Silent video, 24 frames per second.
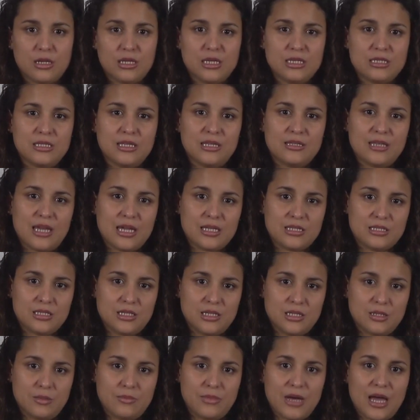is
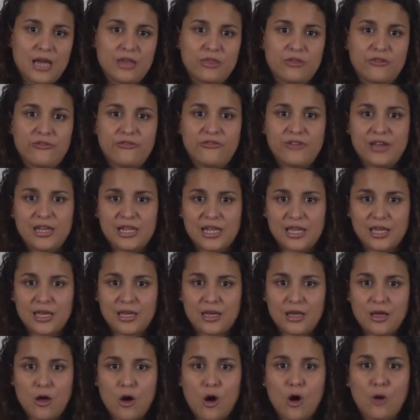detected by the FADEC
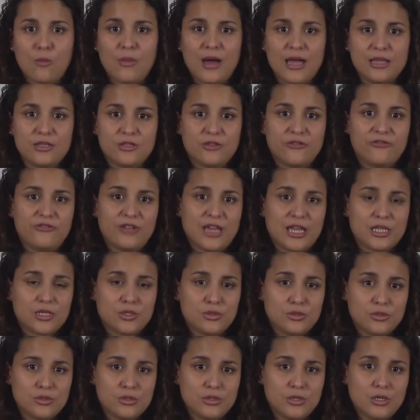or by the flight
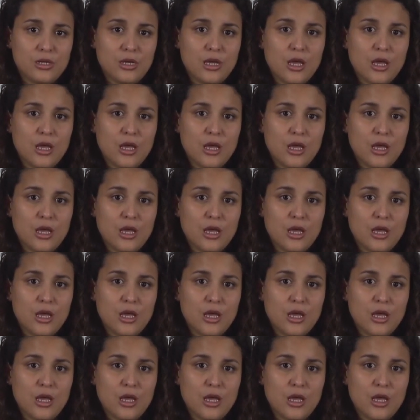crew,